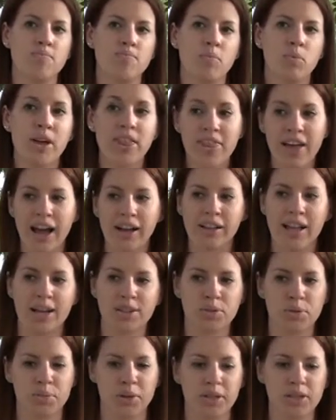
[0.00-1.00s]
with that
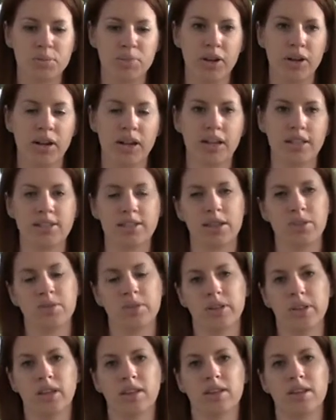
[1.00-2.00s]
classroom experience, I
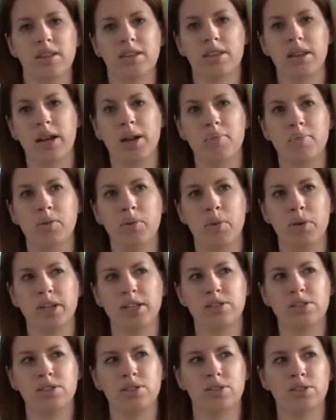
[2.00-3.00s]
really think that I'm
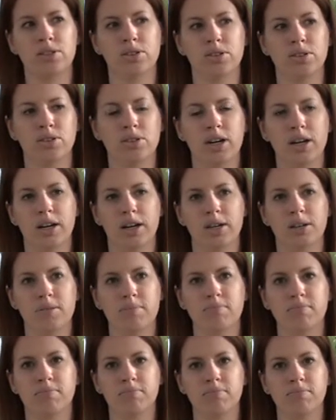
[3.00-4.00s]
going to
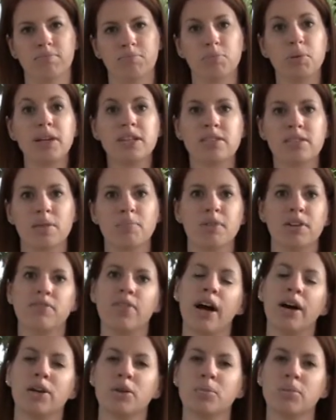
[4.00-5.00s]
bring something
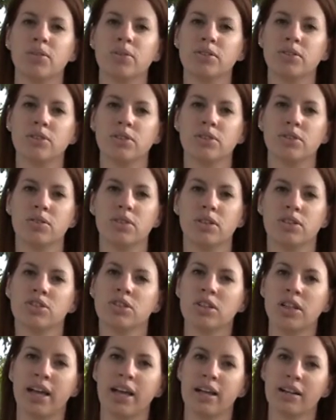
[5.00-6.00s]
valuable to the
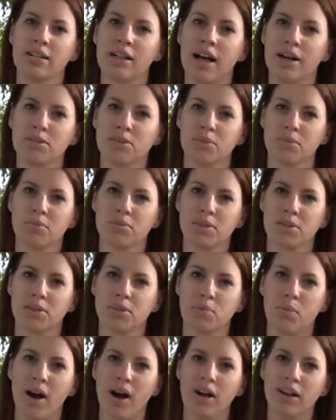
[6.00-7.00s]
Chilean classrooms
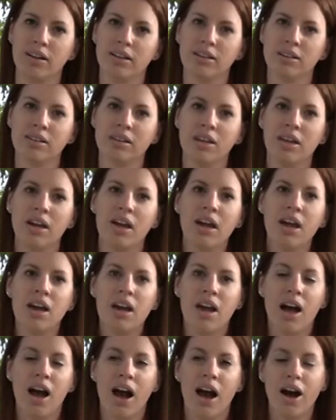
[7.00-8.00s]
as well.
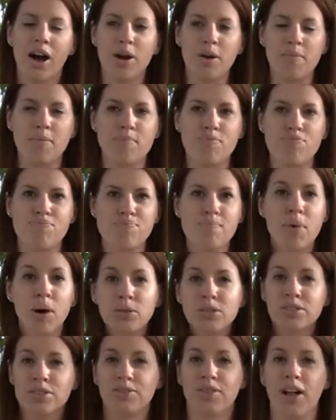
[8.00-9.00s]

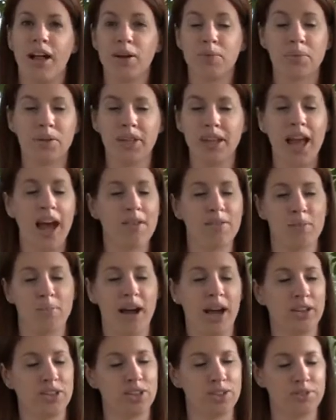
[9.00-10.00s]
Most of all, I really have a
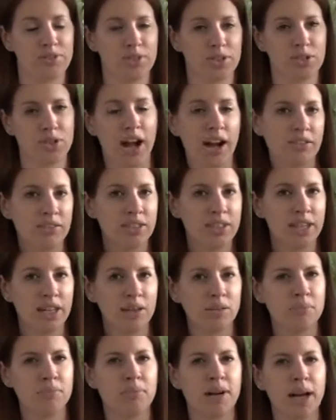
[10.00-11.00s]
passion for
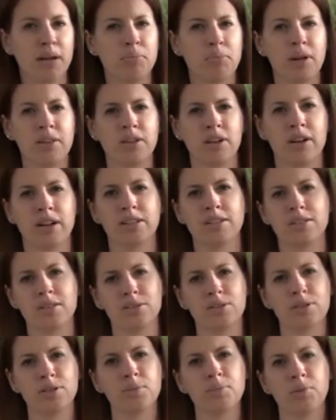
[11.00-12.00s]
traveling. My brother and
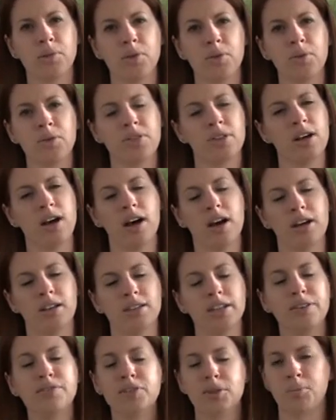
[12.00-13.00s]
sister both
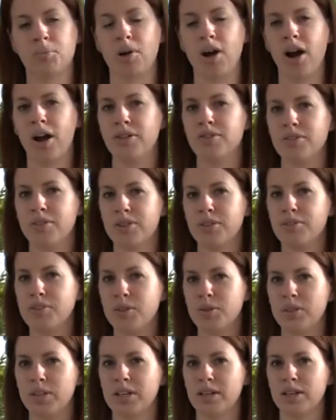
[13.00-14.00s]
lived abroad for a
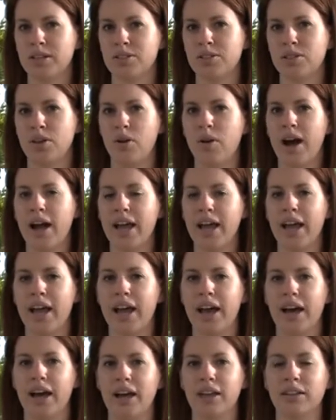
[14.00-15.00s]
few years, so I
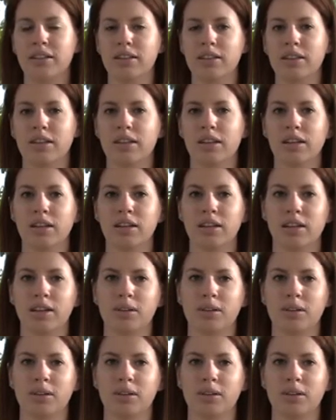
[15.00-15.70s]
had the